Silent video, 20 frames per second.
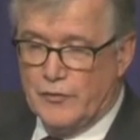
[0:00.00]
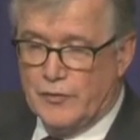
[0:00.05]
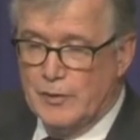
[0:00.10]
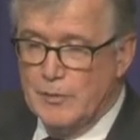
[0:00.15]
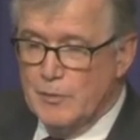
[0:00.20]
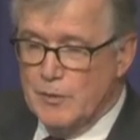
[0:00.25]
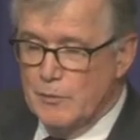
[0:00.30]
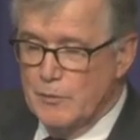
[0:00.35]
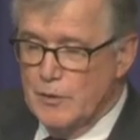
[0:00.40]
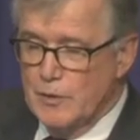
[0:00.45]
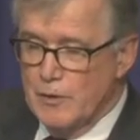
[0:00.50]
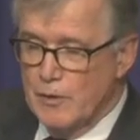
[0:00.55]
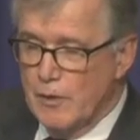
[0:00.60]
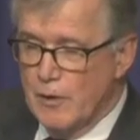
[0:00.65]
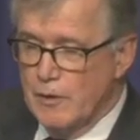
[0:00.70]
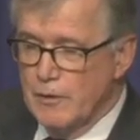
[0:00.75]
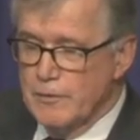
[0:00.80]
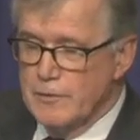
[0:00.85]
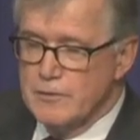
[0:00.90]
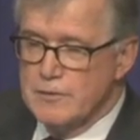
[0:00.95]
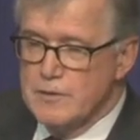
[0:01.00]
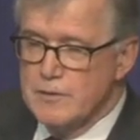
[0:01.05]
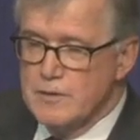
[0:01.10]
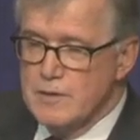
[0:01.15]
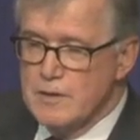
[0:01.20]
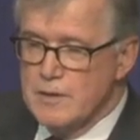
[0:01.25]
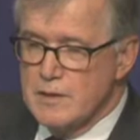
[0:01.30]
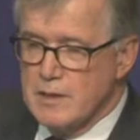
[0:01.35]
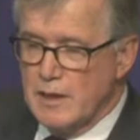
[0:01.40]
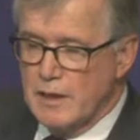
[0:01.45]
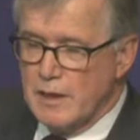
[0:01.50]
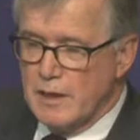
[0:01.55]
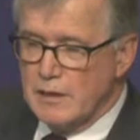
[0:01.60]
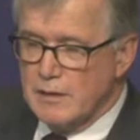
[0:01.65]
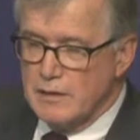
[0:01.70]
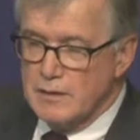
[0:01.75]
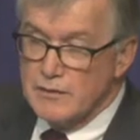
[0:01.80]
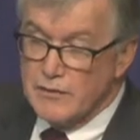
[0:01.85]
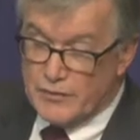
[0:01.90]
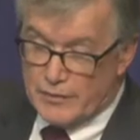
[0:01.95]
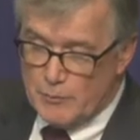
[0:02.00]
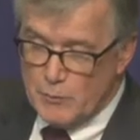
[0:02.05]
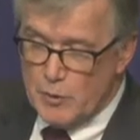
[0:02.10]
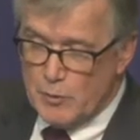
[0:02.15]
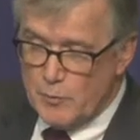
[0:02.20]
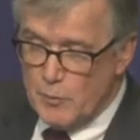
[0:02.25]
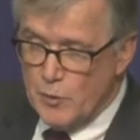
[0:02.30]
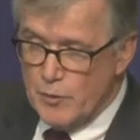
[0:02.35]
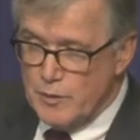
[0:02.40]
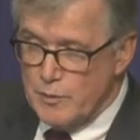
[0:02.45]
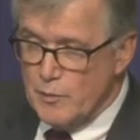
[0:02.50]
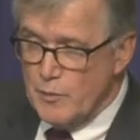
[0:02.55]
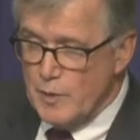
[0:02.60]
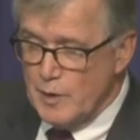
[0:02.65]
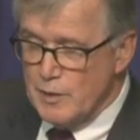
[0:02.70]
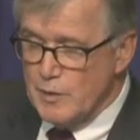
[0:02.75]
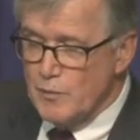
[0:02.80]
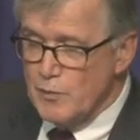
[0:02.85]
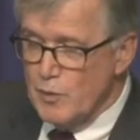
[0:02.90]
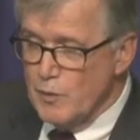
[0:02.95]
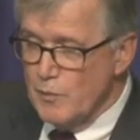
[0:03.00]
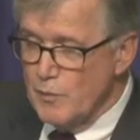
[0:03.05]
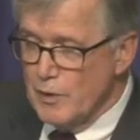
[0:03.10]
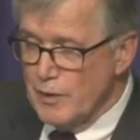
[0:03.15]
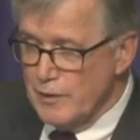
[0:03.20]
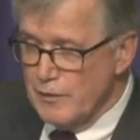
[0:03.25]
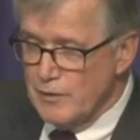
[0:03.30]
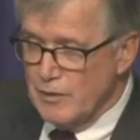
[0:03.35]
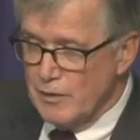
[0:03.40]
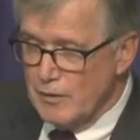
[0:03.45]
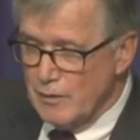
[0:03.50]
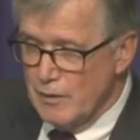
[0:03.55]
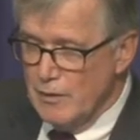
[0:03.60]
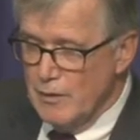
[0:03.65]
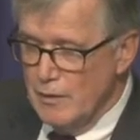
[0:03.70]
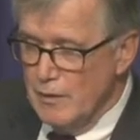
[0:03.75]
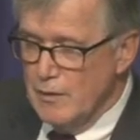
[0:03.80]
seem to be harder to detect and somewhat more debatable, but I think